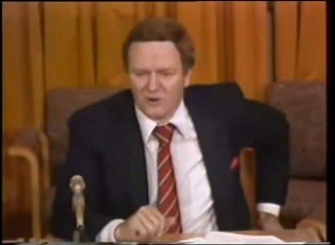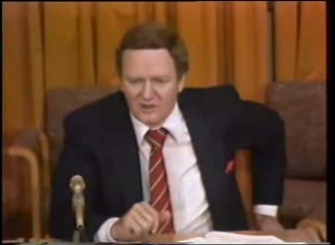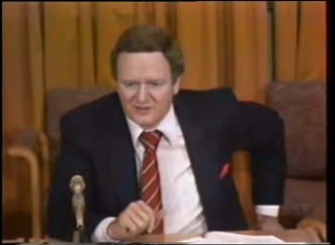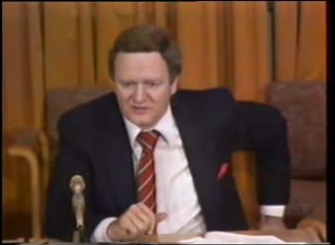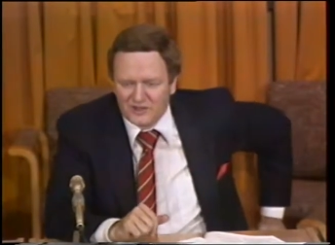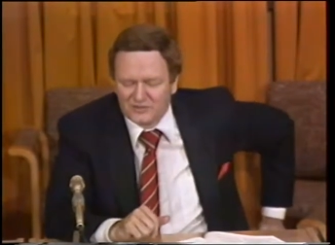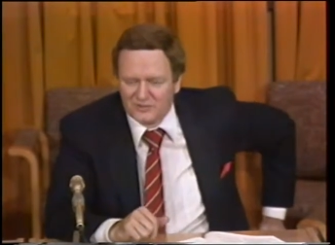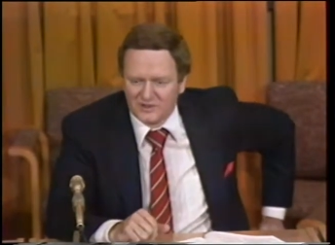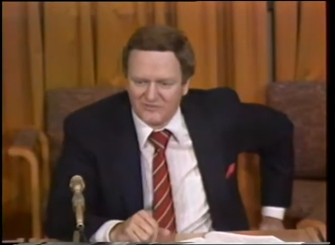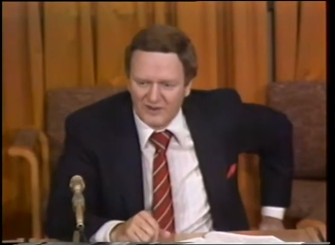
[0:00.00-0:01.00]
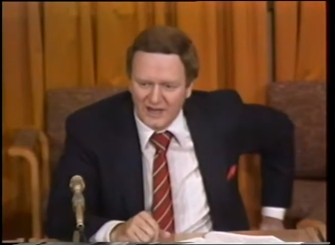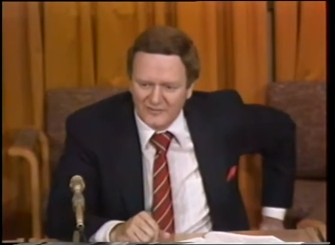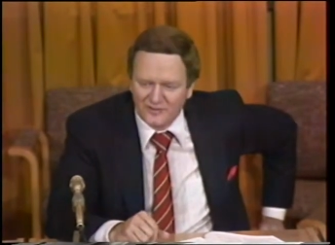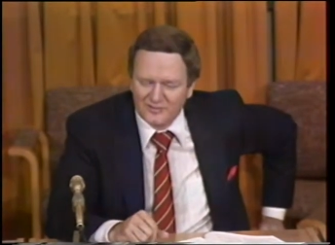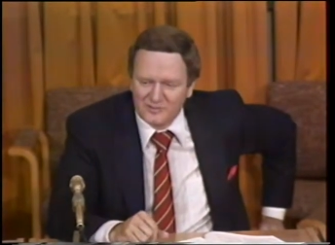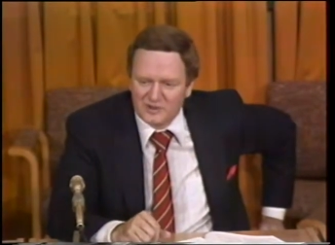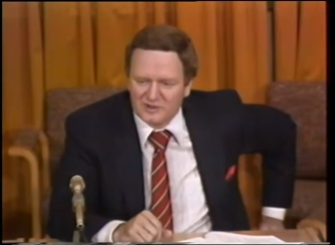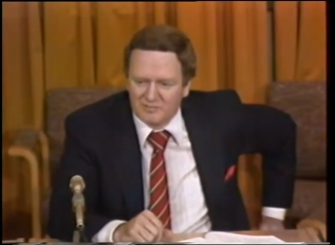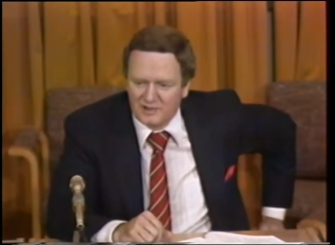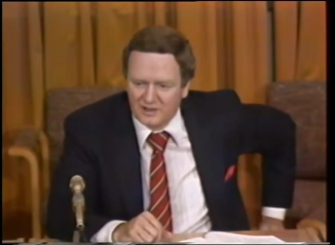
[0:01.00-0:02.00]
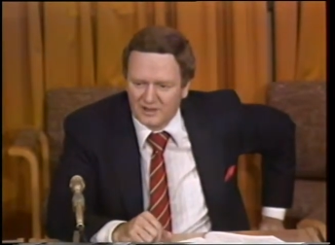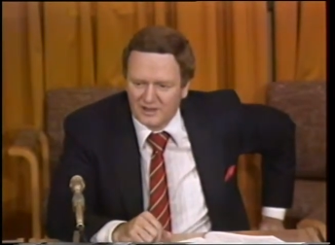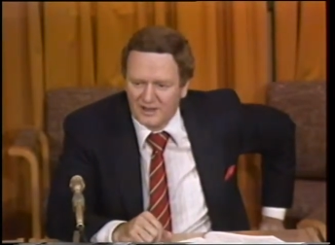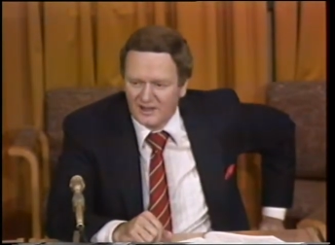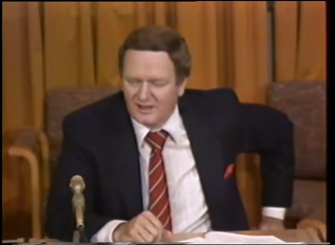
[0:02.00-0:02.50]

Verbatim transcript: all six foot five of them with a beard.